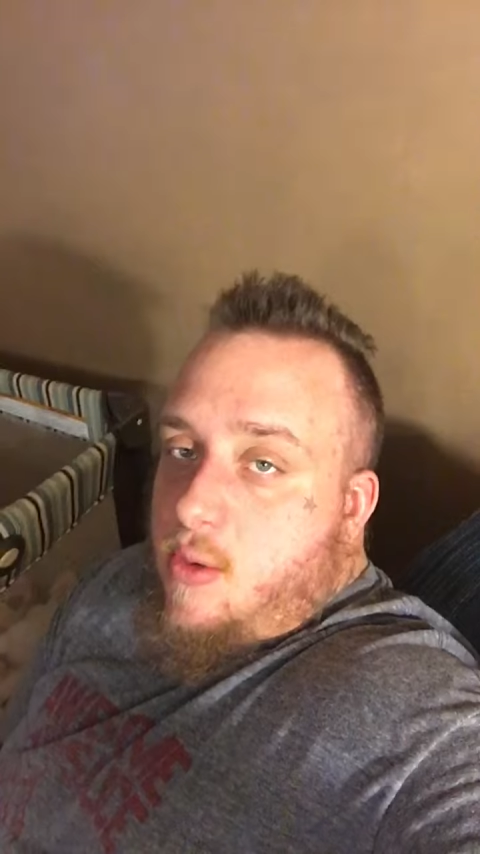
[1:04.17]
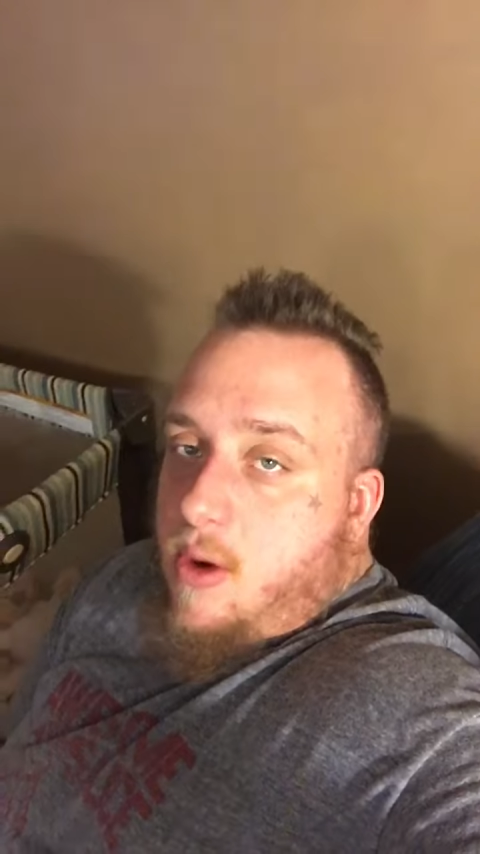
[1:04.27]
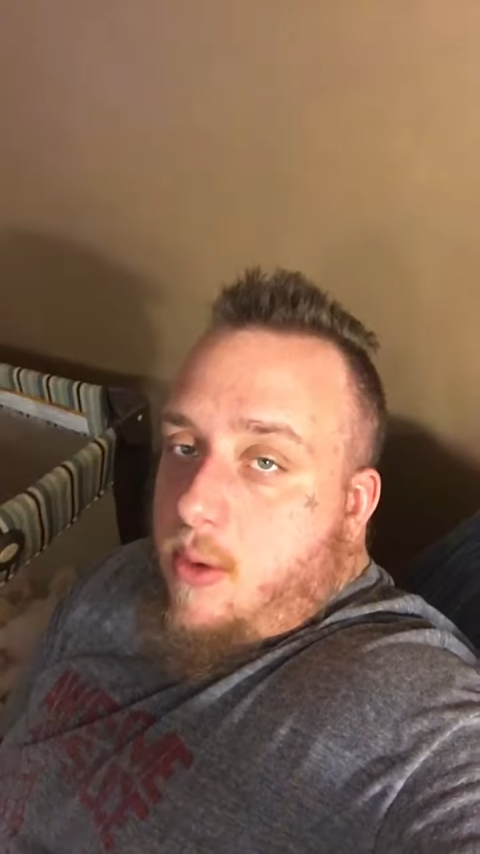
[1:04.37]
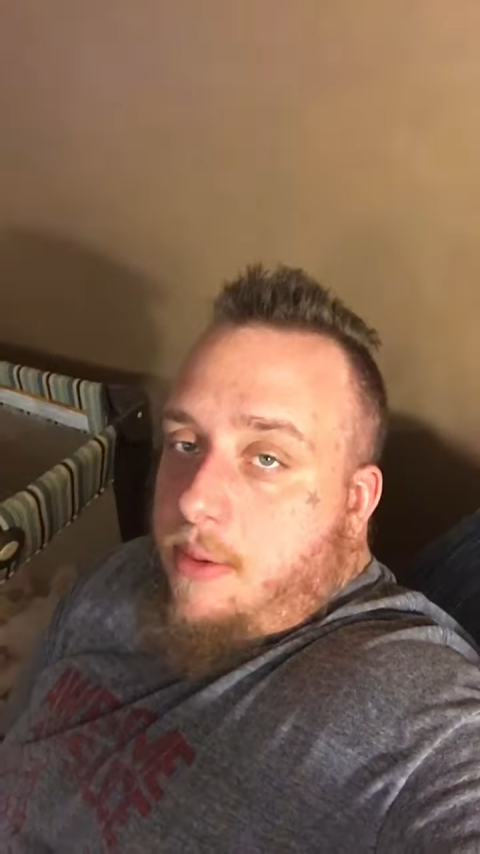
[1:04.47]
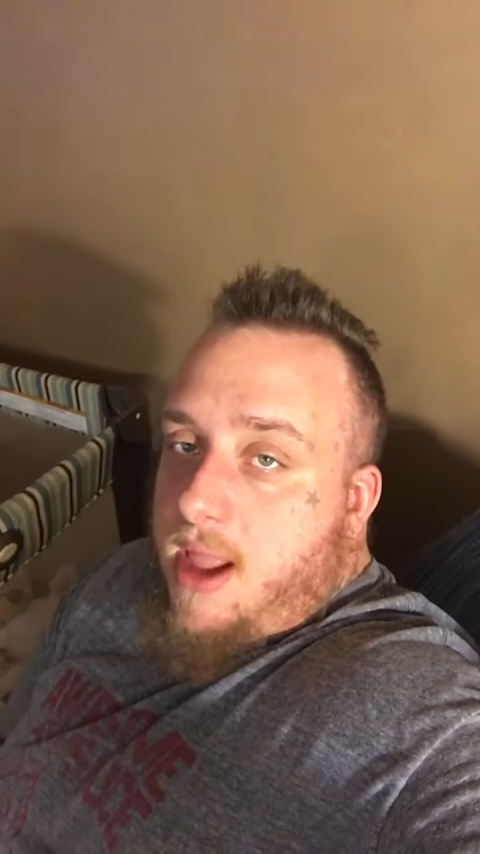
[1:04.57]

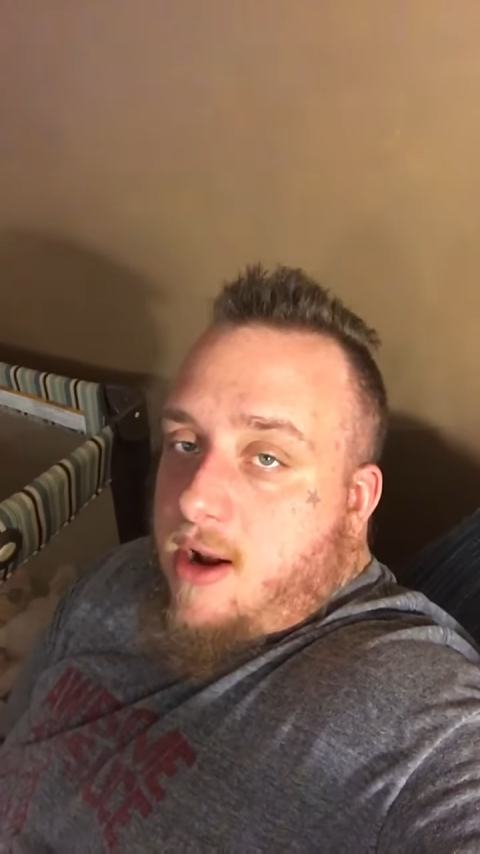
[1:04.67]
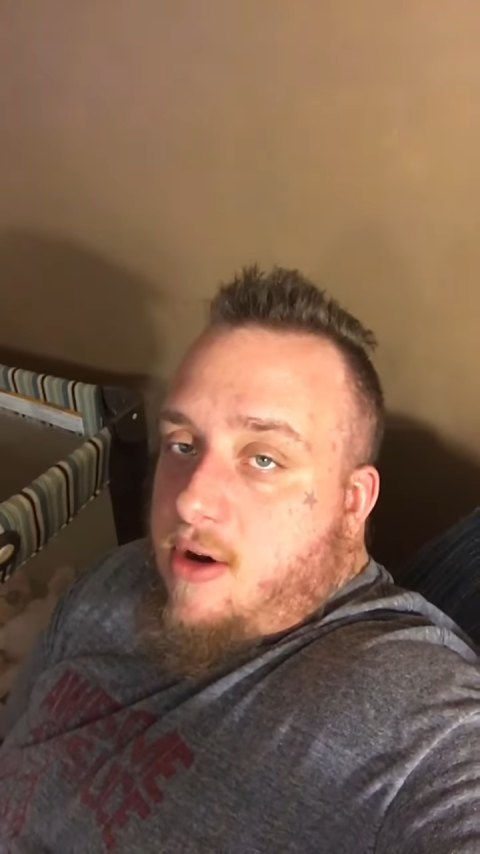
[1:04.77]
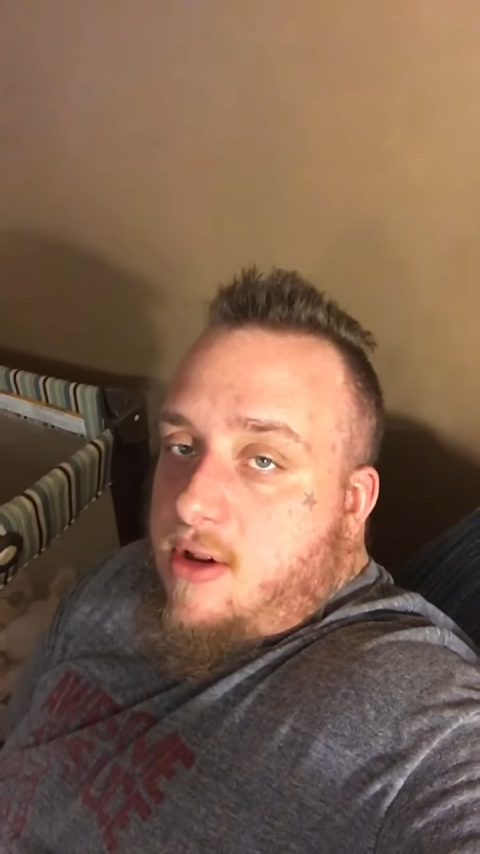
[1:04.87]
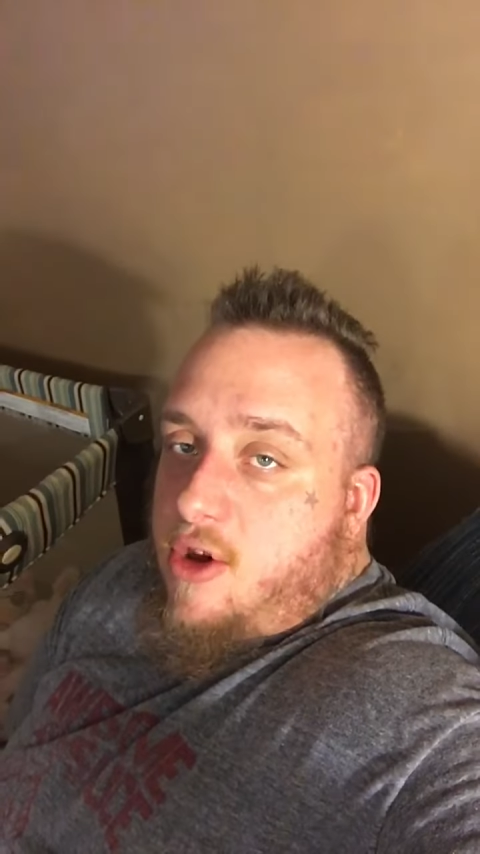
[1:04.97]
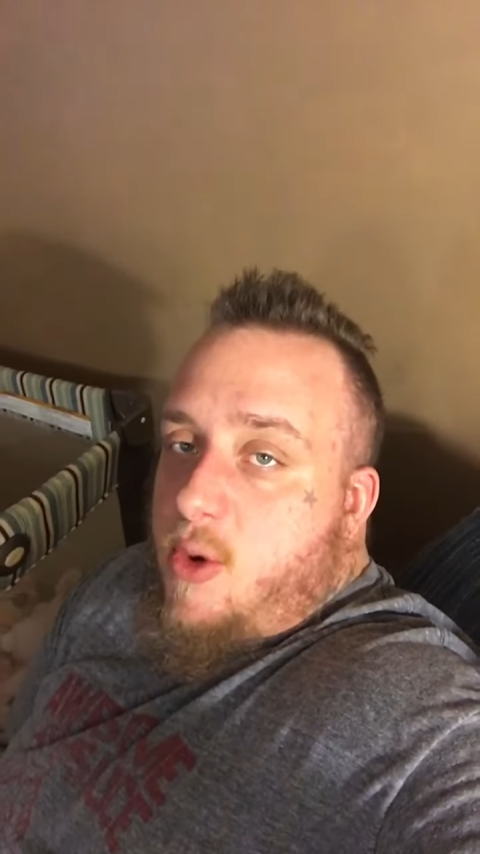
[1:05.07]
what we plan
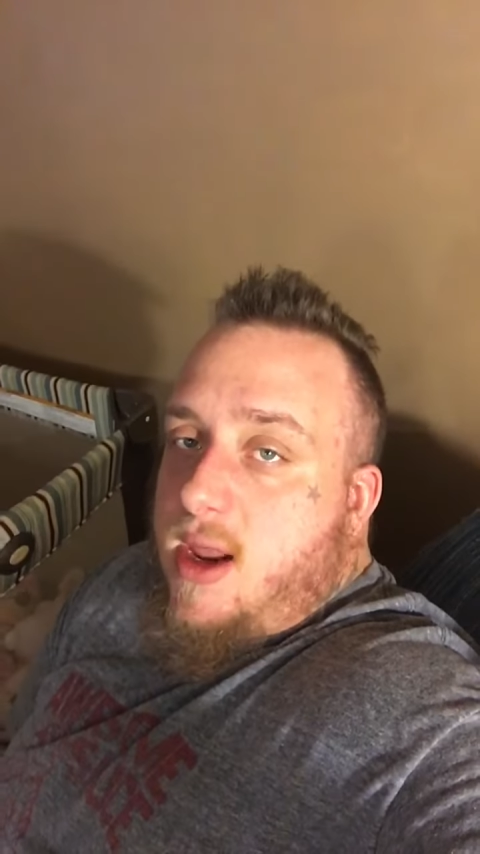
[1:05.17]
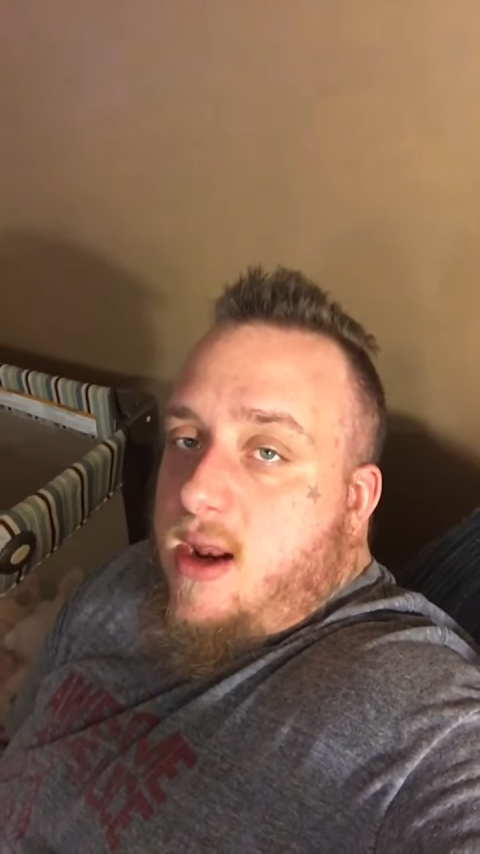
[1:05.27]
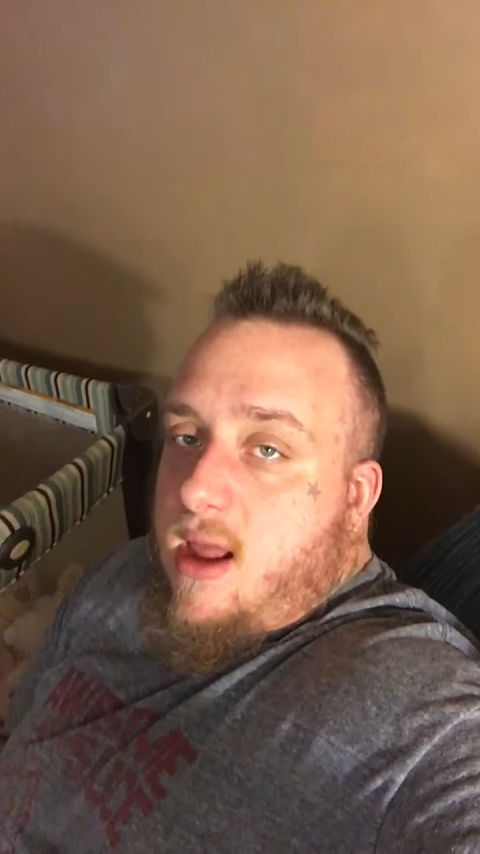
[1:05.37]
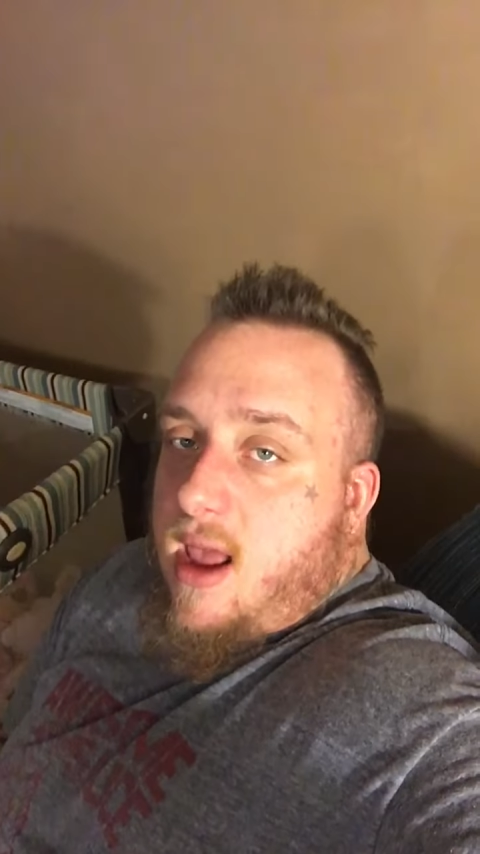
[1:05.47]
on doing.